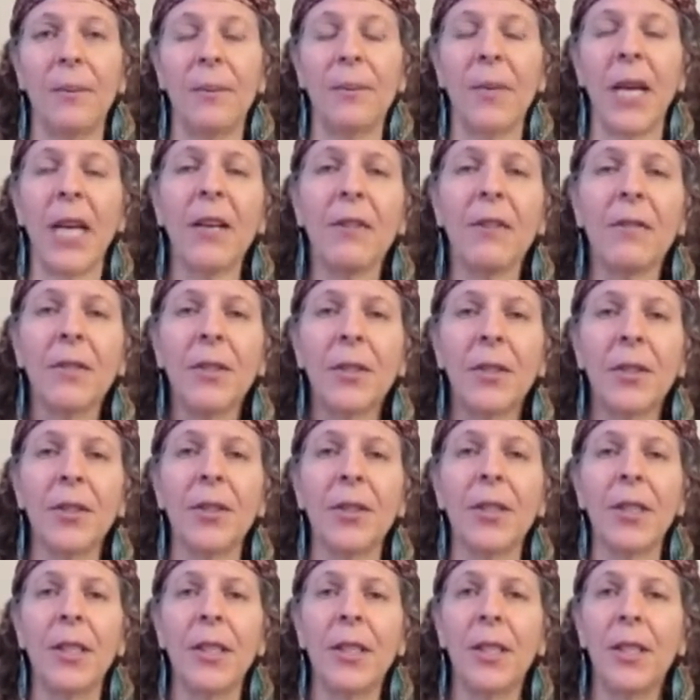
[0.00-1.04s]

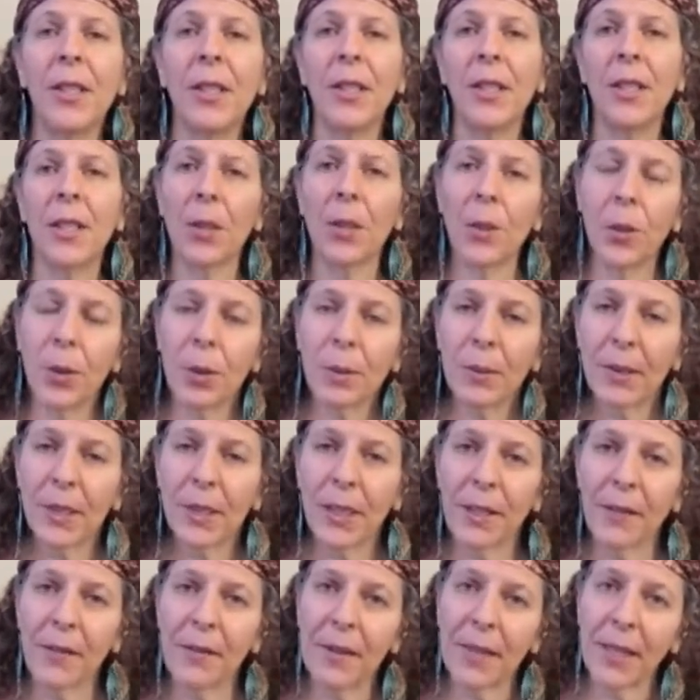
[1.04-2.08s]
painful core
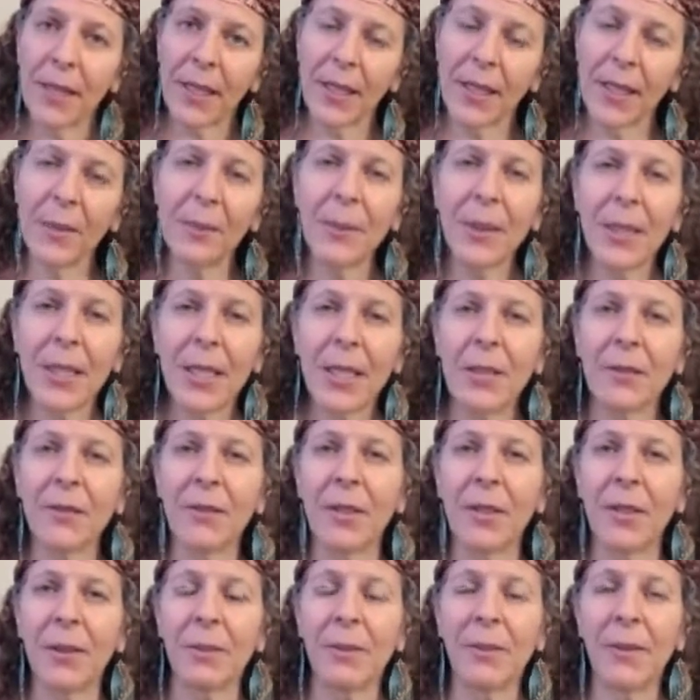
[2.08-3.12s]
beliefs that keep us
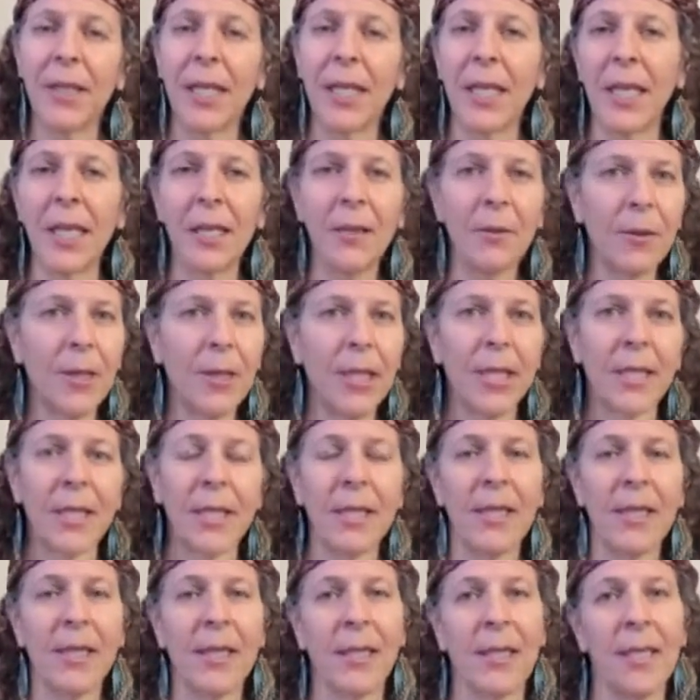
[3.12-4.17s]
from taking
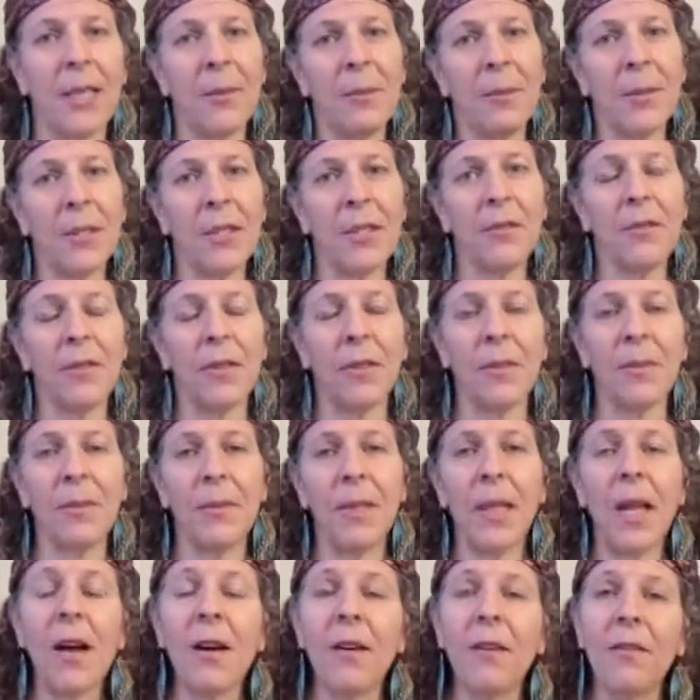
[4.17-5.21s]
risks, that keep us from
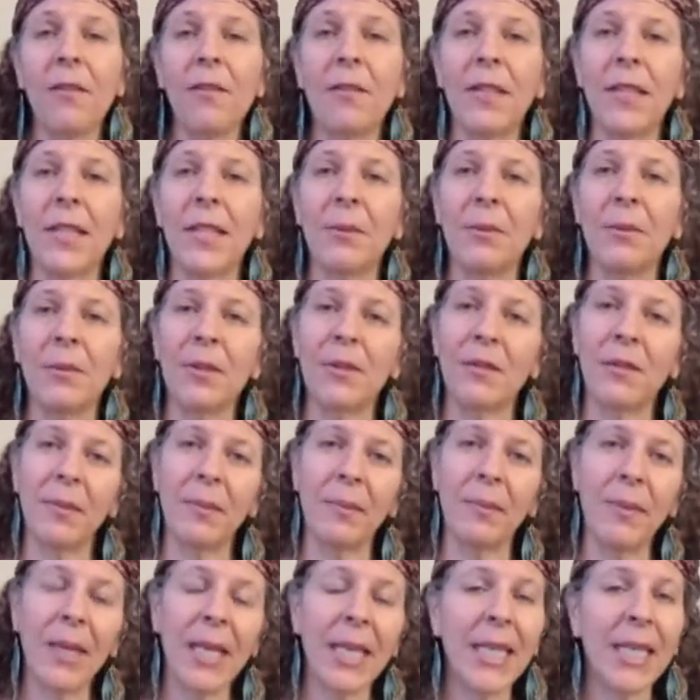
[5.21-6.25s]
love, that keep us
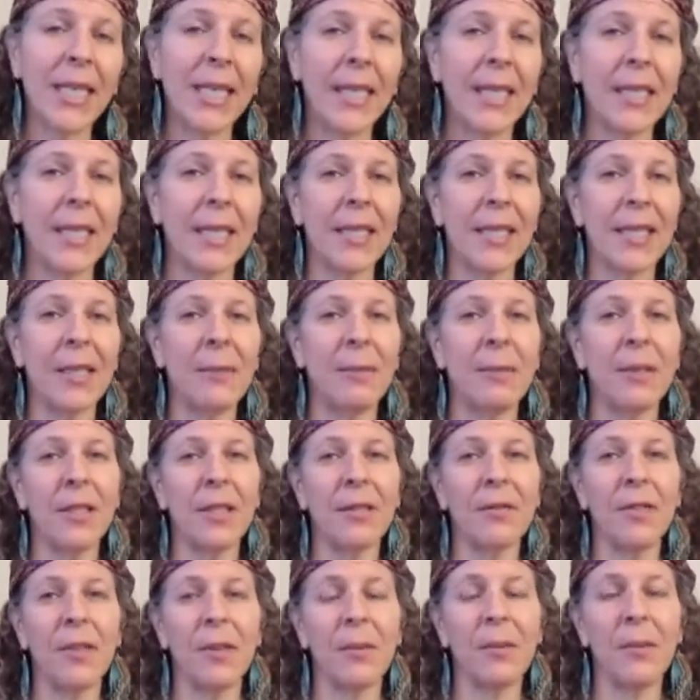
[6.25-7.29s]
from money, that keep us
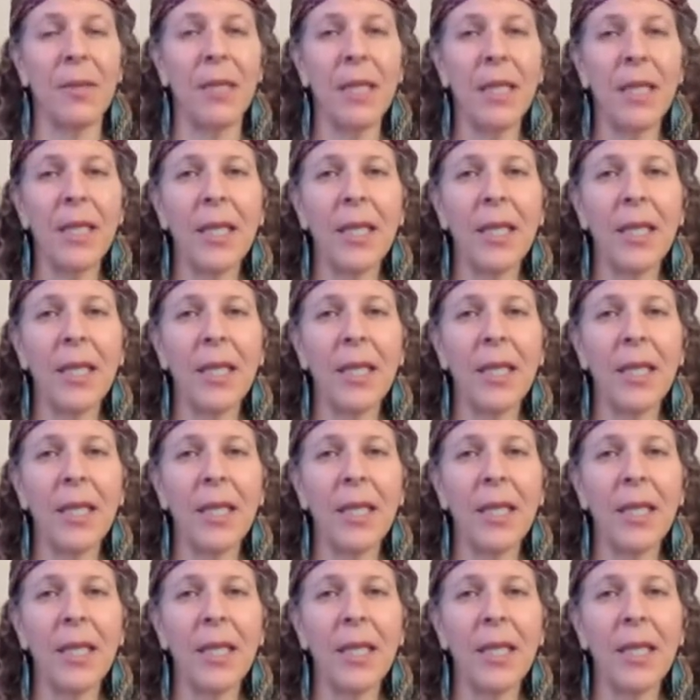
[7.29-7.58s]
from